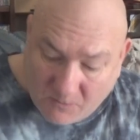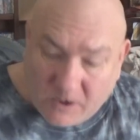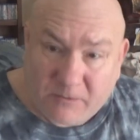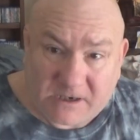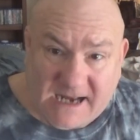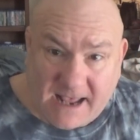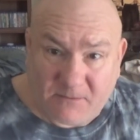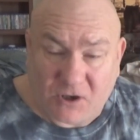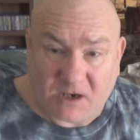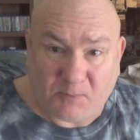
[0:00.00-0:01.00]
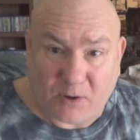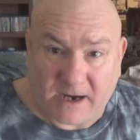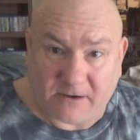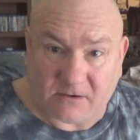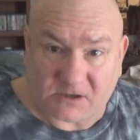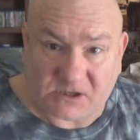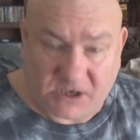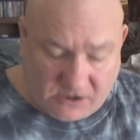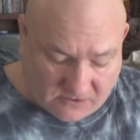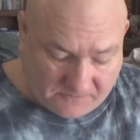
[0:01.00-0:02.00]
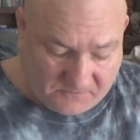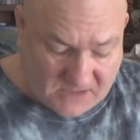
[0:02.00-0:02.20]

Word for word: And we were damn good predators, too.